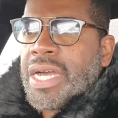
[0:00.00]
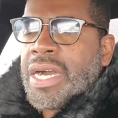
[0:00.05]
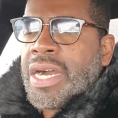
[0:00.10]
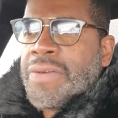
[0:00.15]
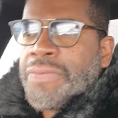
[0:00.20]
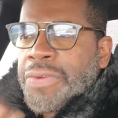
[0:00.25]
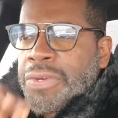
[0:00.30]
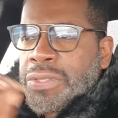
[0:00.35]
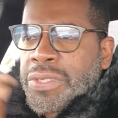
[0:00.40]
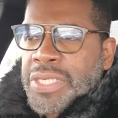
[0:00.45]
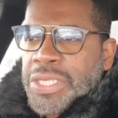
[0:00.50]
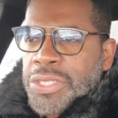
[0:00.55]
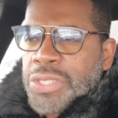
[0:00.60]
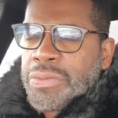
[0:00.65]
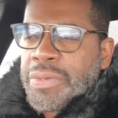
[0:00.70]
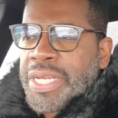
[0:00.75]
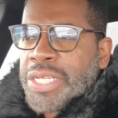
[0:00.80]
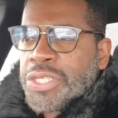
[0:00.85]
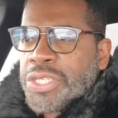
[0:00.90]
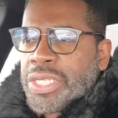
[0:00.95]
of her
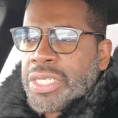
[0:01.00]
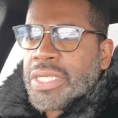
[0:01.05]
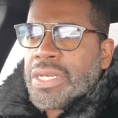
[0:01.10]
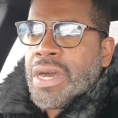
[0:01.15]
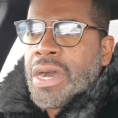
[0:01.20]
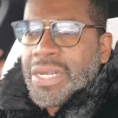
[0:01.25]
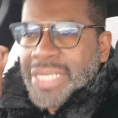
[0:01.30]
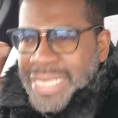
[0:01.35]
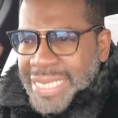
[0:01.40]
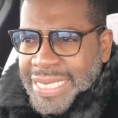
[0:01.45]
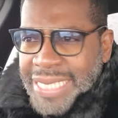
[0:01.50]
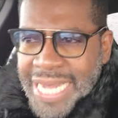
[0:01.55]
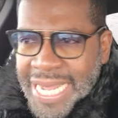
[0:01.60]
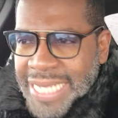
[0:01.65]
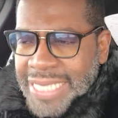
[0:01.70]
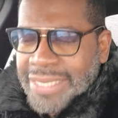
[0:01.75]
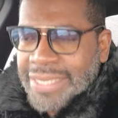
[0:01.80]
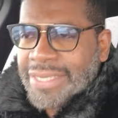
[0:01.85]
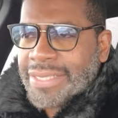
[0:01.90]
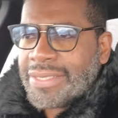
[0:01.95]
situation on
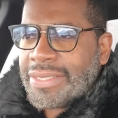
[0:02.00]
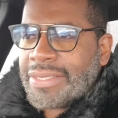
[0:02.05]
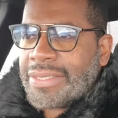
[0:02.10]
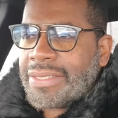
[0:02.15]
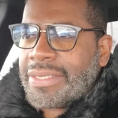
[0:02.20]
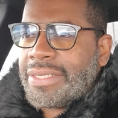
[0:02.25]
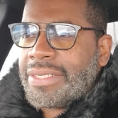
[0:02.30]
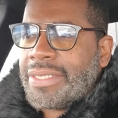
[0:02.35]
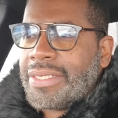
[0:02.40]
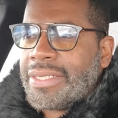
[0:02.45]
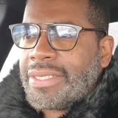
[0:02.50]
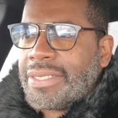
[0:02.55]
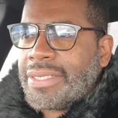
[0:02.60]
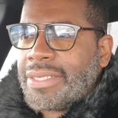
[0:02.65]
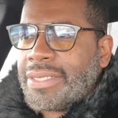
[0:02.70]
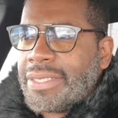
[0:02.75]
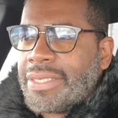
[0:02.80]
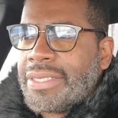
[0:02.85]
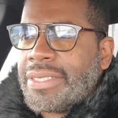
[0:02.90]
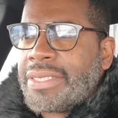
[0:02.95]
sight
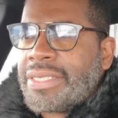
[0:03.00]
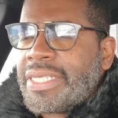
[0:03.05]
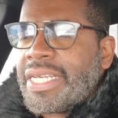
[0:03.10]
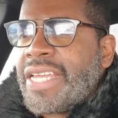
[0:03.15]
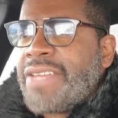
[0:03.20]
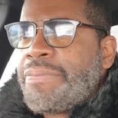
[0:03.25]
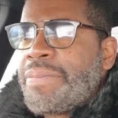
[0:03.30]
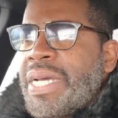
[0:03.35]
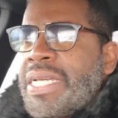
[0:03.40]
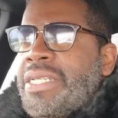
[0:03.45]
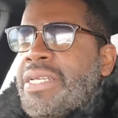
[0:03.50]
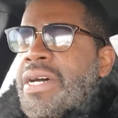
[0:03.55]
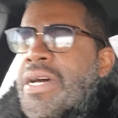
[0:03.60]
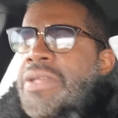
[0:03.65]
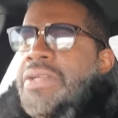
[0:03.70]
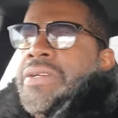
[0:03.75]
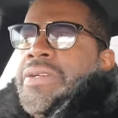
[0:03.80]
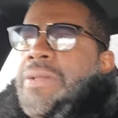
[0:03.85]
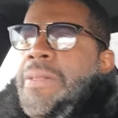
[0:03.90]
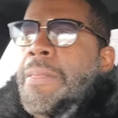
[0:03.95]
saved my
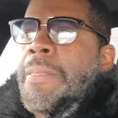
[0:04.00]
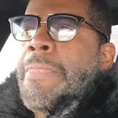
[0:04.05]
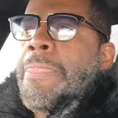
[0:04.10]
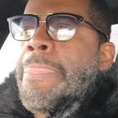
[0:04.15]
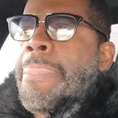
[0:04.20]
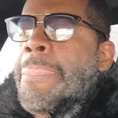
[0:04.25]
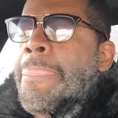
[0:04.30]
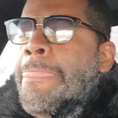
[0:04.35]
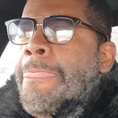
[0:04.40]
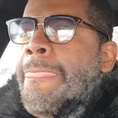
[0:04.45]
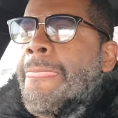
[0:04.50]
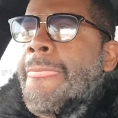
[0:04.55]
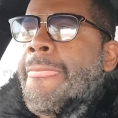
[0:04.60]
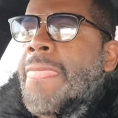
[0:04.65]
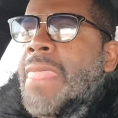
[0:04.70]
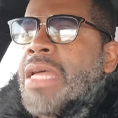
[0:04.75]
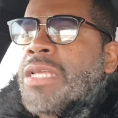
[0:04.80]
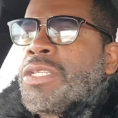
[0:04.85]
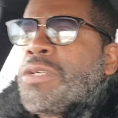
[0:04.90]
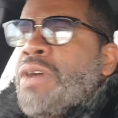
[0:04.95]
daughter.
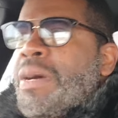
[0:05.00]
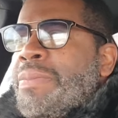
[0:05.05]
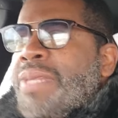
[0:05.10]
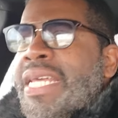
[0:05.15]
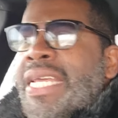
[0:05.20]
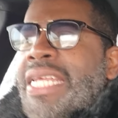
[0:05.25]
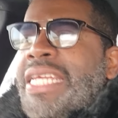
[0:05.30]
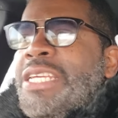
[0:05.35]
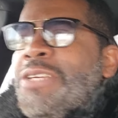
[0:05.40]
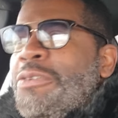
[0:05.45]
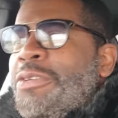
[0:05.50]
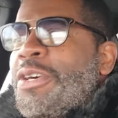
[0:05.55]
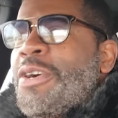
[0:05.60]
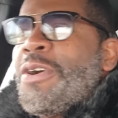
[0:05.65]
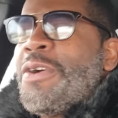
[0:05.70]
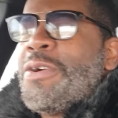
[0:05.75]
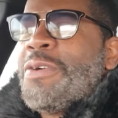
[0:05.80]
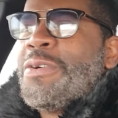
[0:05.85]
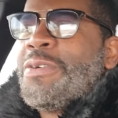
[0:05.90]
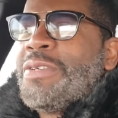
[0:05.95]
So I'm letting you
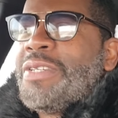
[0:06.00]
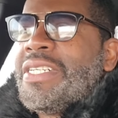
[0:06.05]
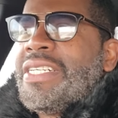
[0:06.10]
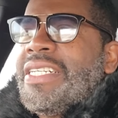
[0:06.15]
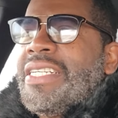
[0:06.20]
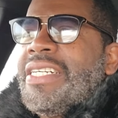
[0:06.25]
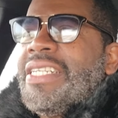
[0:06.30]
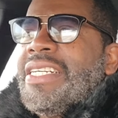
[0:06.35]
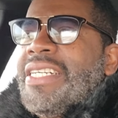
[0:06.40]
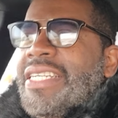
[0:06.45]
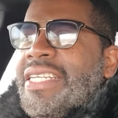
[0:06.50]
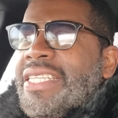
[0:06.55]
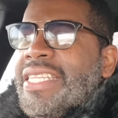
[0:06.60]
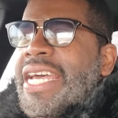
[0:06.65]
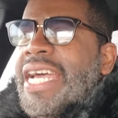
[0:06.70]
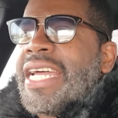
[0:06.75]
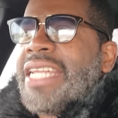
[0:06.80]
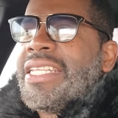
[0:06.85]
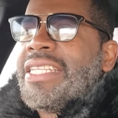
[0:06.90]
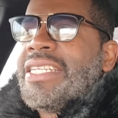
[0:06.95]
know
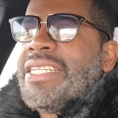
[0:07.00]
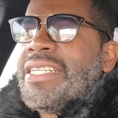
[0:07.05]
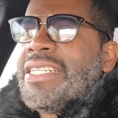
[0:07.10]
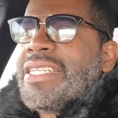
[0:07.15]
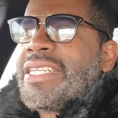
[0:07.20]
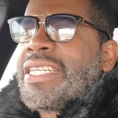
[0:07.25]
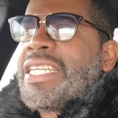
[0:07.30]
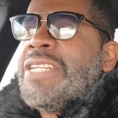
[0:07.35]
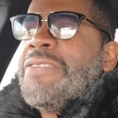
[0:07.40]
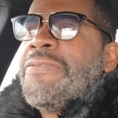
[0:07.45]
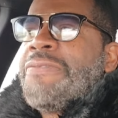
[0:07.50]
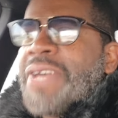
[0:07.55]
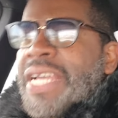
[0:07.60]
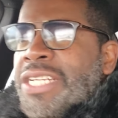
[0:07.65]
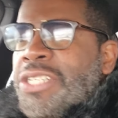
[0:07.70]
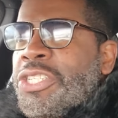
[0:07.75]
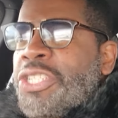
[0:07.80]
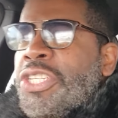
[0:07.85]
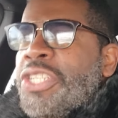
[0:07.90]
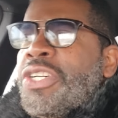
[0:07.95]
that
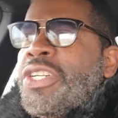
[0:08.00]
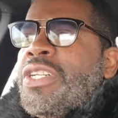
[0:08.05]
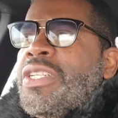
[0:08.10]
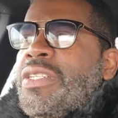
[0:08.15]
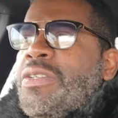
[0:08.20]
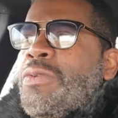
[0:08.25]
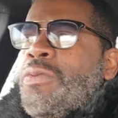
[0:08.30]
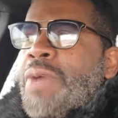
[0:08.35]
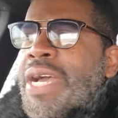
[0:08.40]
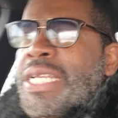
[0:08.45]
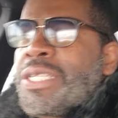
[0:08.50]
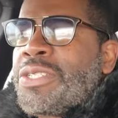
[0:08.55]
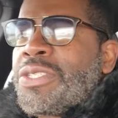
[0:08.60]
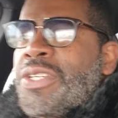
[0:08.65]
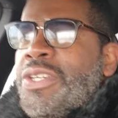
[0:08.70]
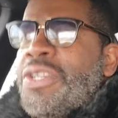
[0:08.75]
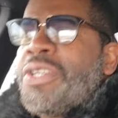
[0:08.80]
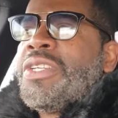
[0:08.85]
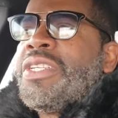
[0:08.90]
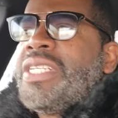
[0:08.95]
conventional
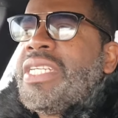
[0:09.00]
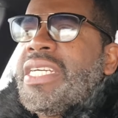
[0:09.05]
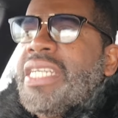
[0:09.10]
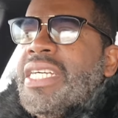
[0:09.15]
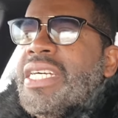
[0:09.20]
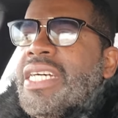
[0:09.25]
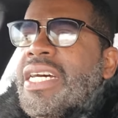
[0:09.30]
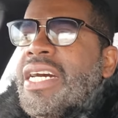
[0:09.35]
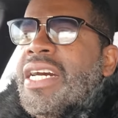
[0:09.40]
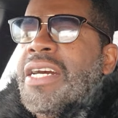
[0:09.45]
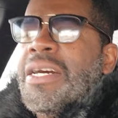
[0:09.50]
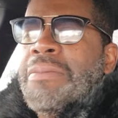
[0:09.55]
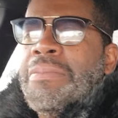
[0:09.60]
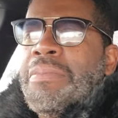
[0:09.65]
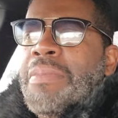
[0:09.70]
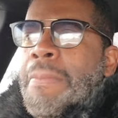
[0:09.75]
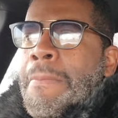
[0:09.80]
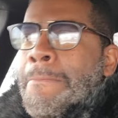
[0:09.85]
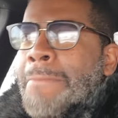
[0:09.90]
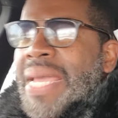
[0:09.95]
Western
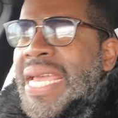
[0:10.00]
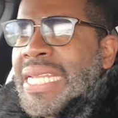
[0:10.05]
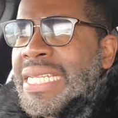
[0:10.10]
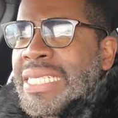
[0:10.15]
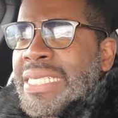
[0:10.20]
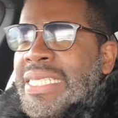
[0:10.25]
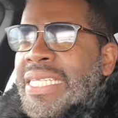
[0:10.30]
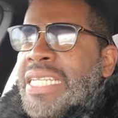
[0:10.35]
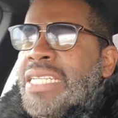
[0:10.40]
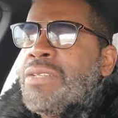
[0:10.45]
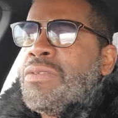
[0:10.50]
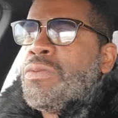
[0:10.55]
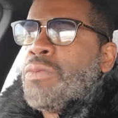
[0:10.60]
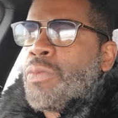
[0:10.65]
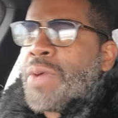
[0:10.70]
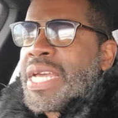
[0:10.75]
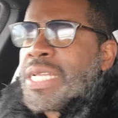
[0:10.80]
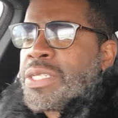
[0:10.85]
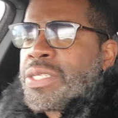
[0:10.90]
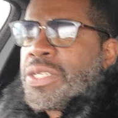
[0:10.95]
medicine,
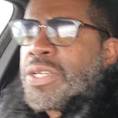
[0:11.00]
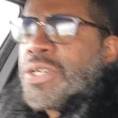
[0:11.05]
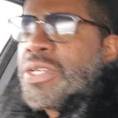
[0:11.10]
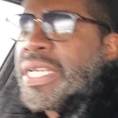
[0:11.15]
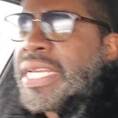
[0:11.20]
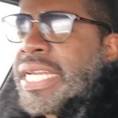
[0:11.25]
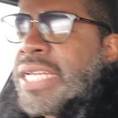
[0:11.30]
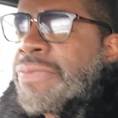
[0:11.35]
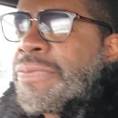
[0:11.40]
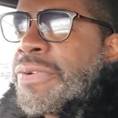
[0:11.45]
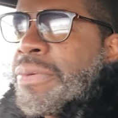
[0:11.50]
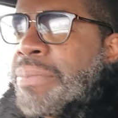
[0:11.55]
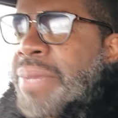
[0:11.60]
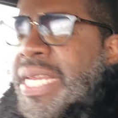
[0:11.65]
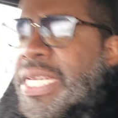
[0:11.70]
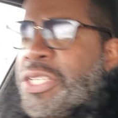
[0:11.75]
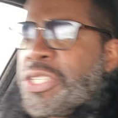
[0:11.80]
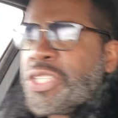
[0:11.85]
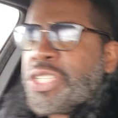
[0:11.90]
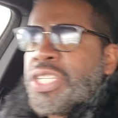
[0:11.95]
Western
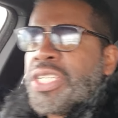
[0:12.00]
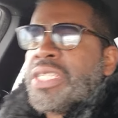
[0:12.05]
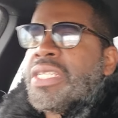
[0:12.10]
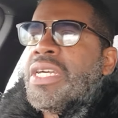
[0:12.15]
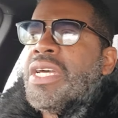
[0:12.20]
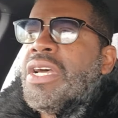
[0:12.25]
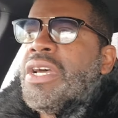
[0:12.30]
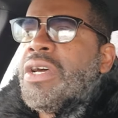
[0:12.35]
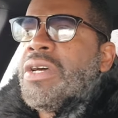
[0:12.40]
information,